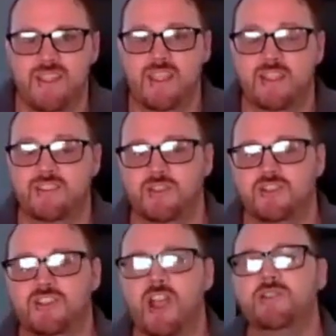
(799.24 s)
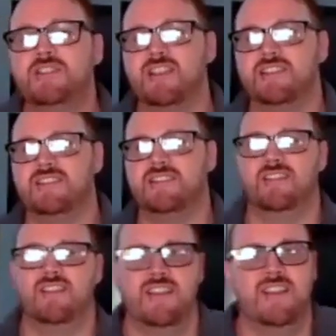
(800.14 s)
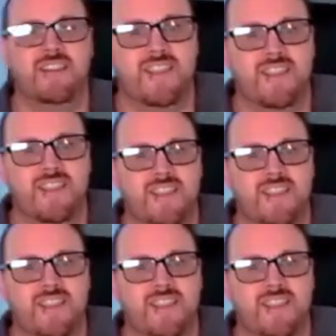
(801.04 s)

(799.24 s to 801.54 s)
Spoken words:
It just shows us that our